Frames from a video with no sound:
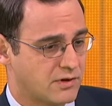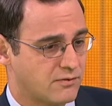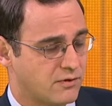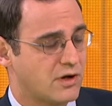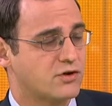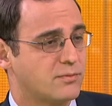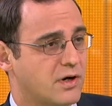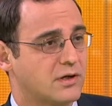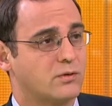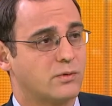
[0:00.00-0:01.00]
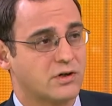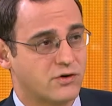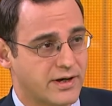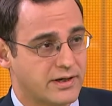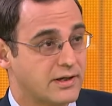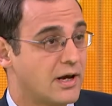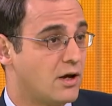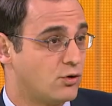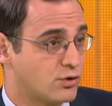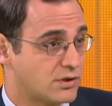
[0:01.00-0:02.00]
flush the market with credit
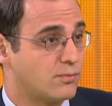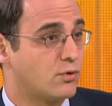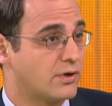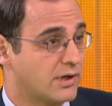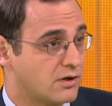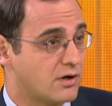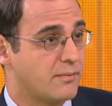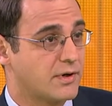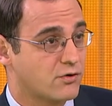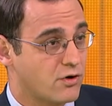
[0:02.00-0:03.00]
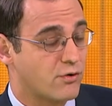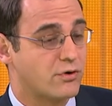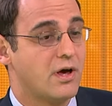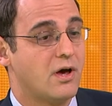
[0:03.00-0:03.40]
to support economic growth.